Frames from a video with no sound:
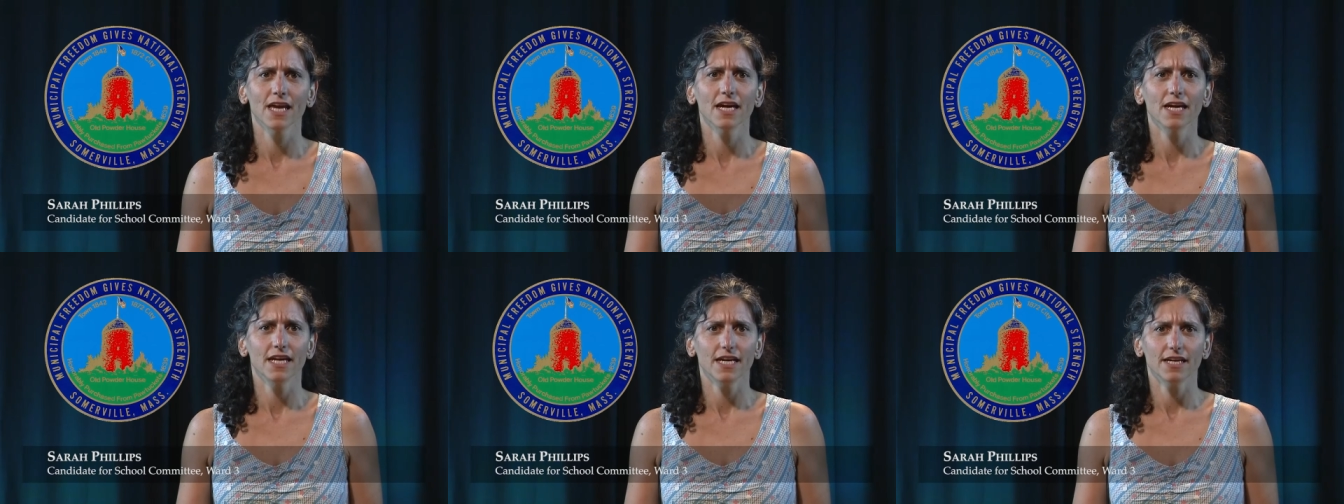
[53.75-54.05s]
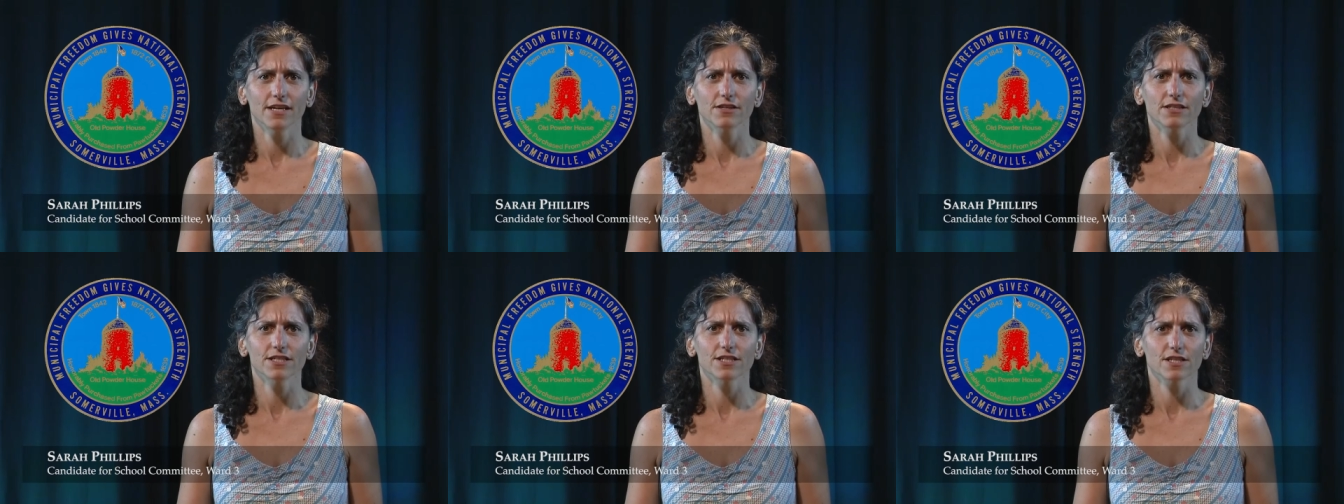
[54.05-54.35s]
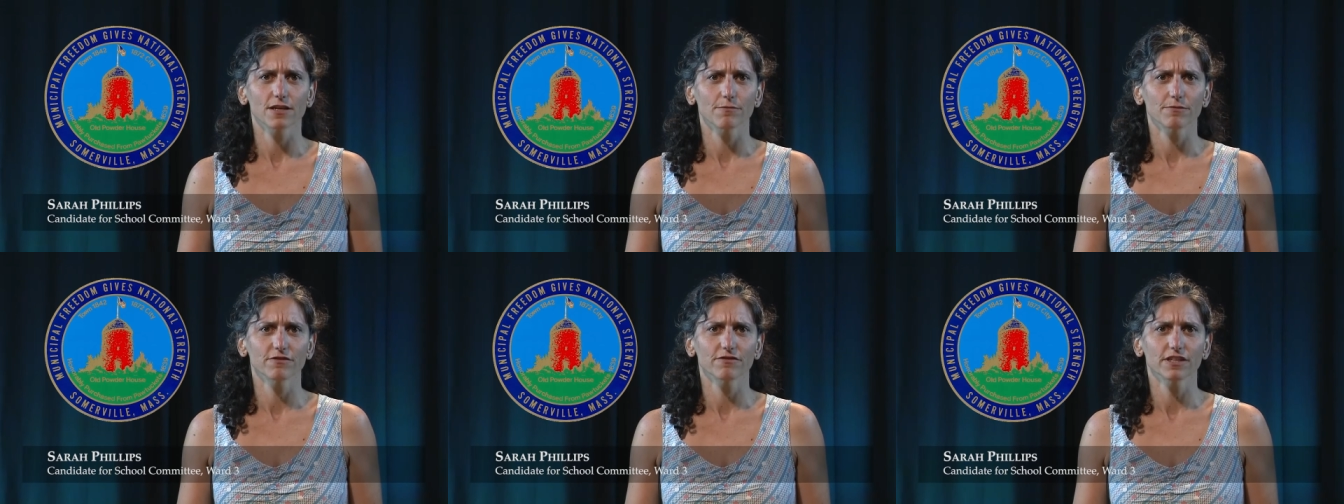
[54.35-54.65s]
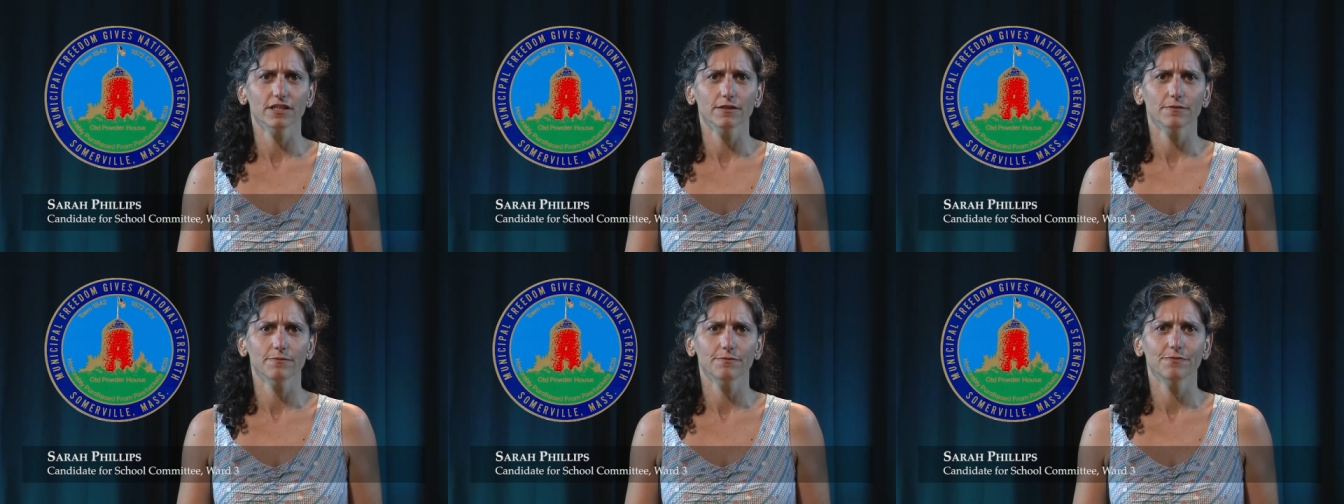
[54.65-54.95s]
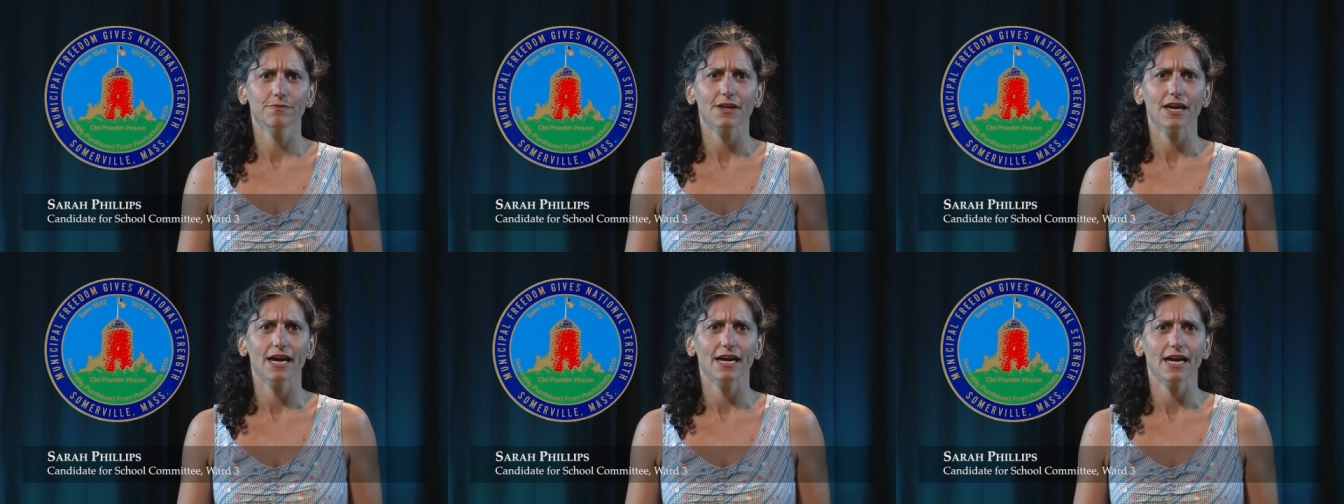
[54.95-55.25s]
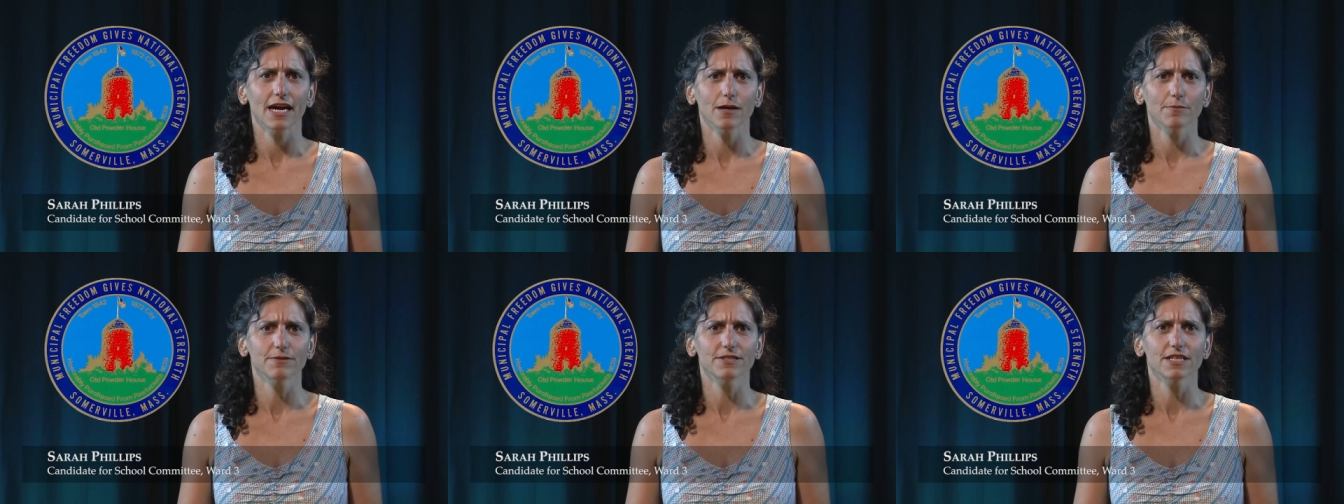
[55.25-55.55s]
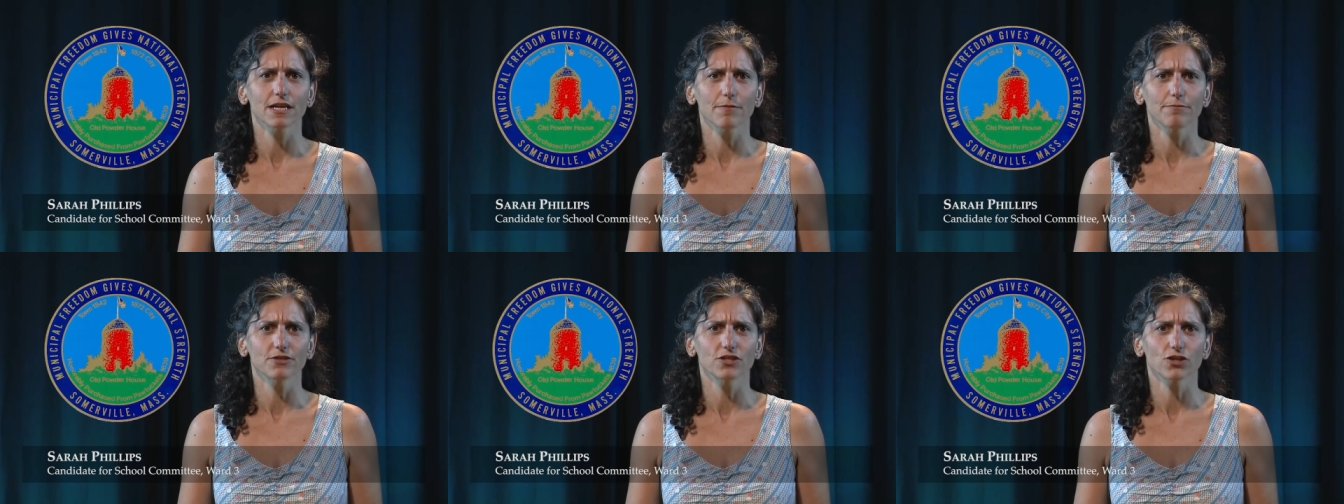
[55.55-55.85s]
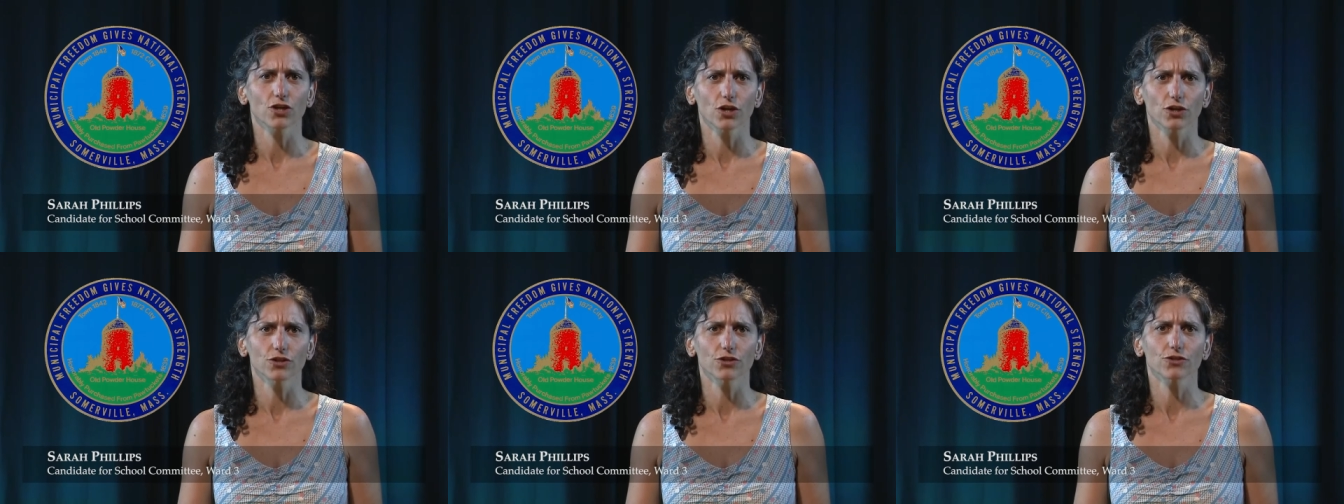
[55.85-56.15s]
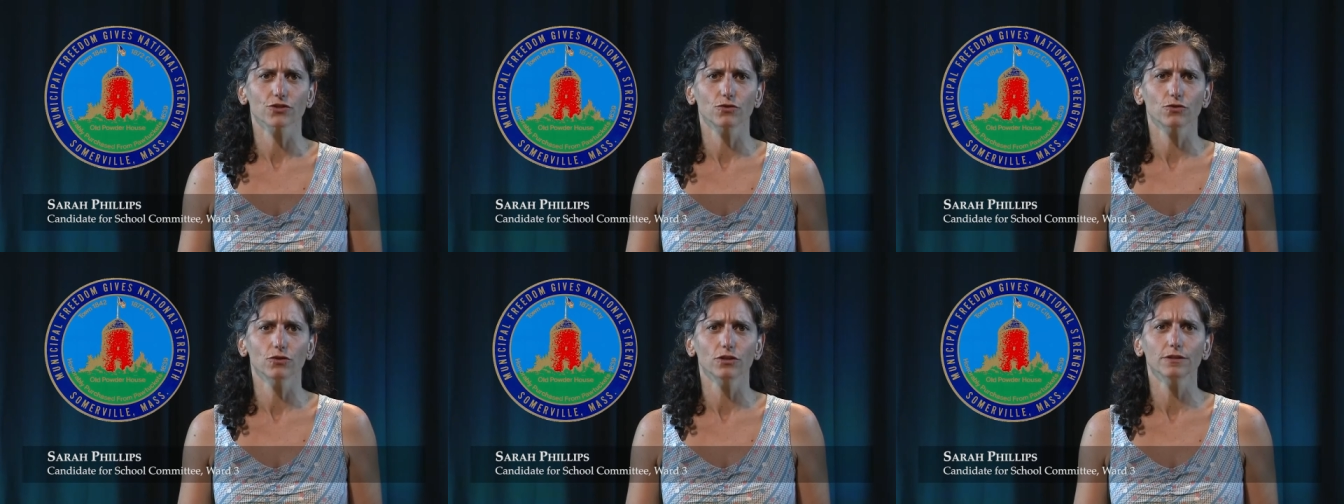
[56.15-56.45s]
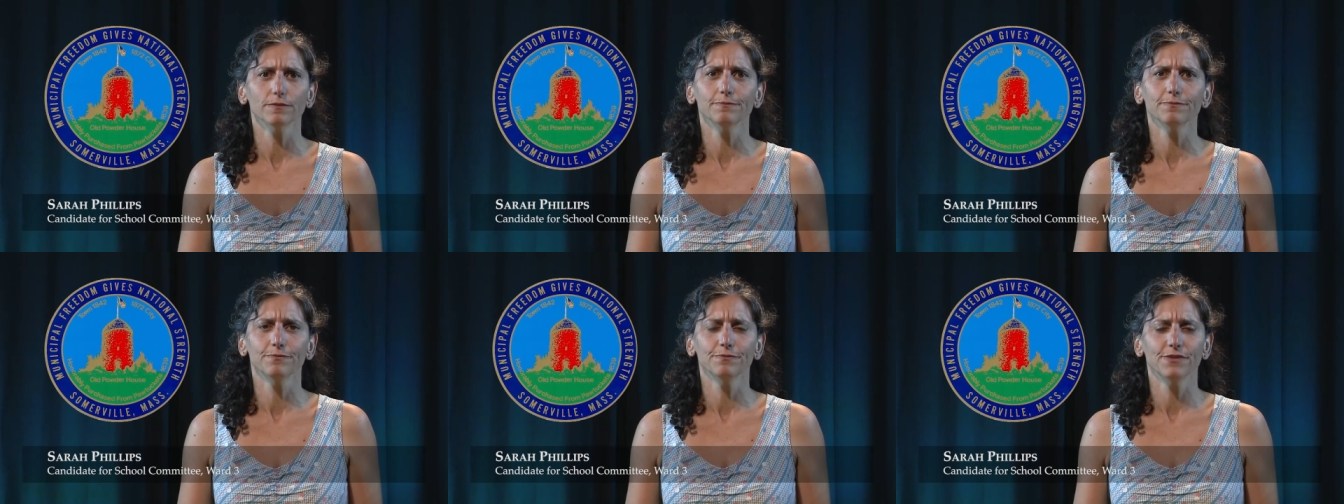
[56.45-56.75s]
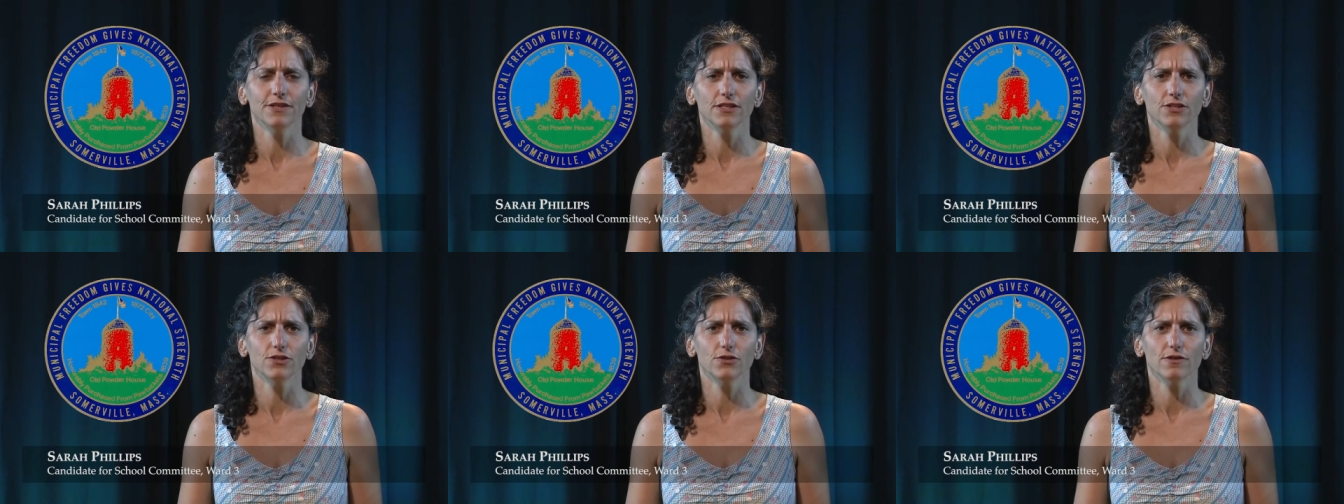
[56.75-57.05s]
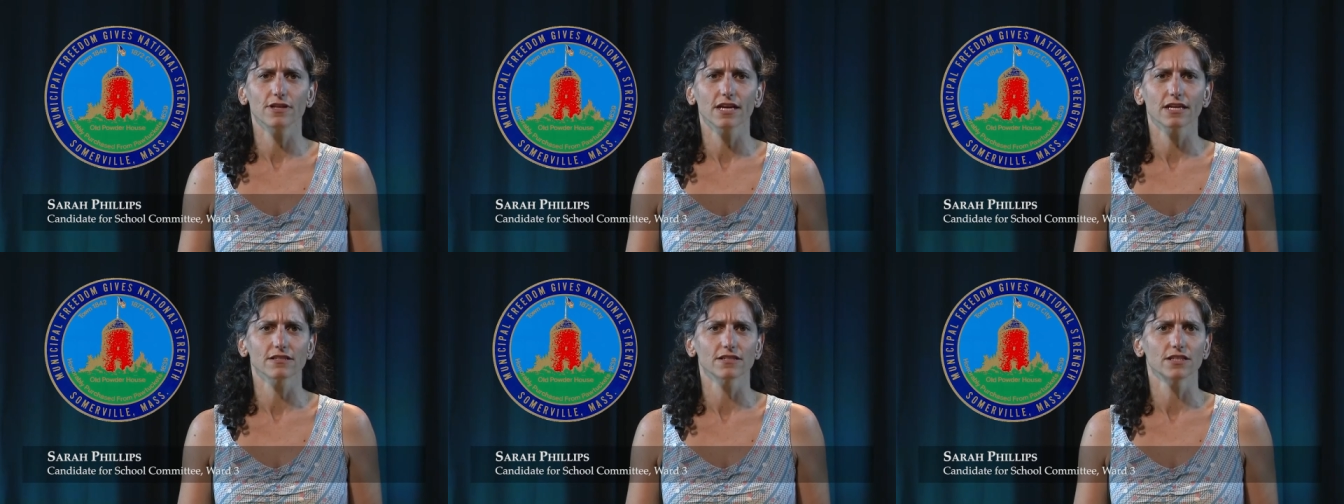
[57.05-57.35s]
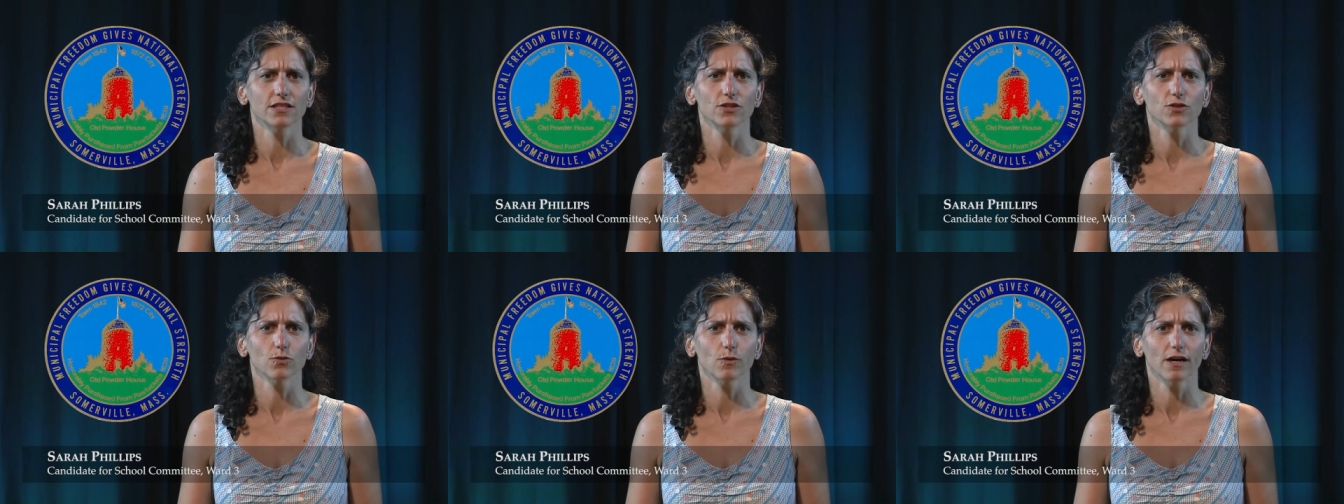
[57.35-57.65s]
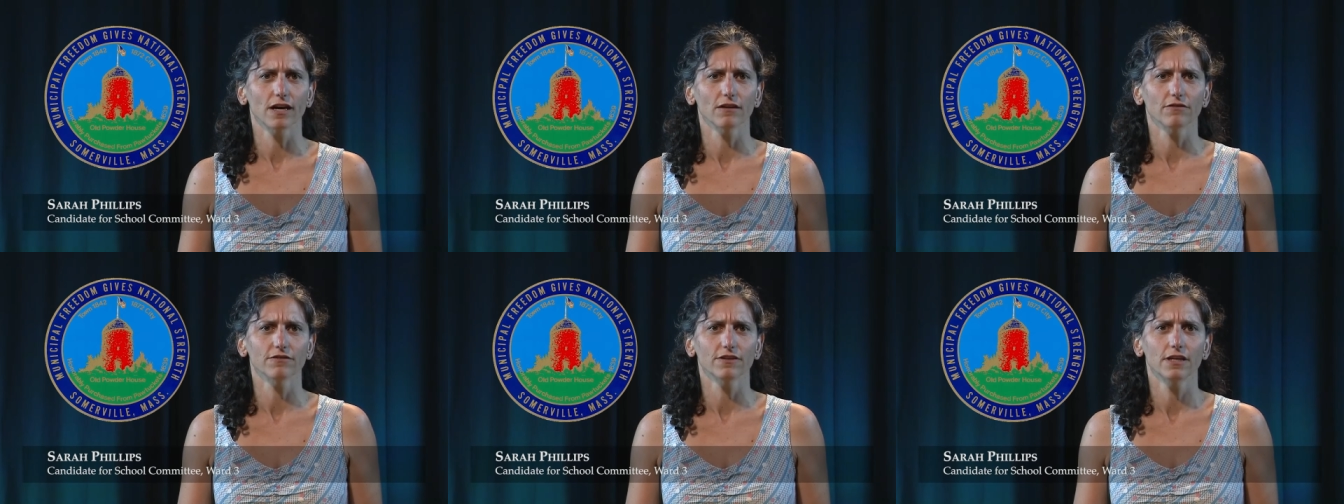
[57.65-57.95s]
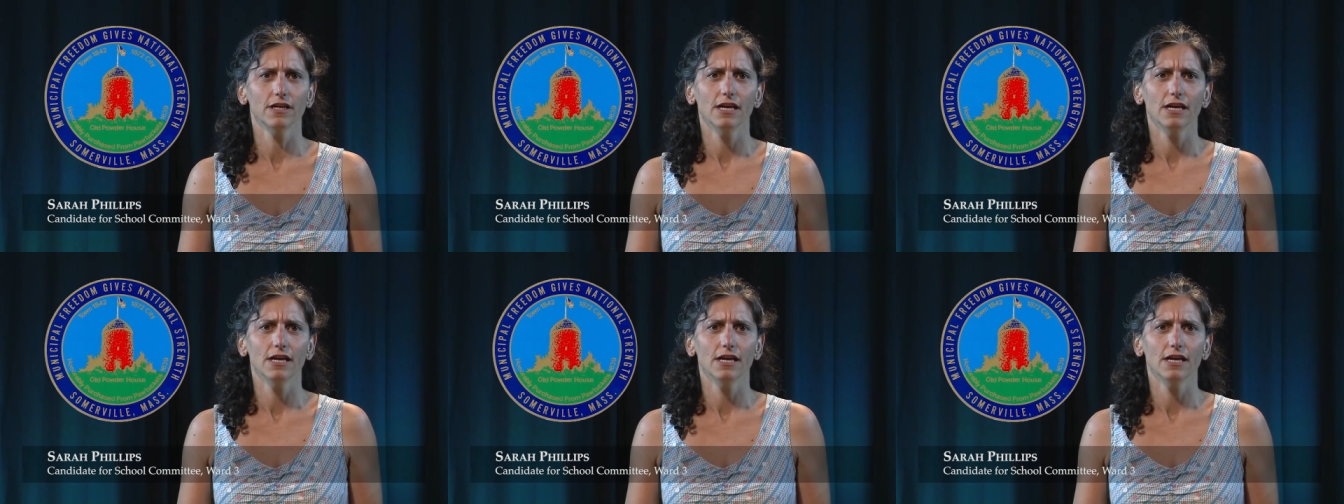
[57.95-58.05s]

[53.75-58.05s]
Here in Somerville, I helped stop a charter school in 2012.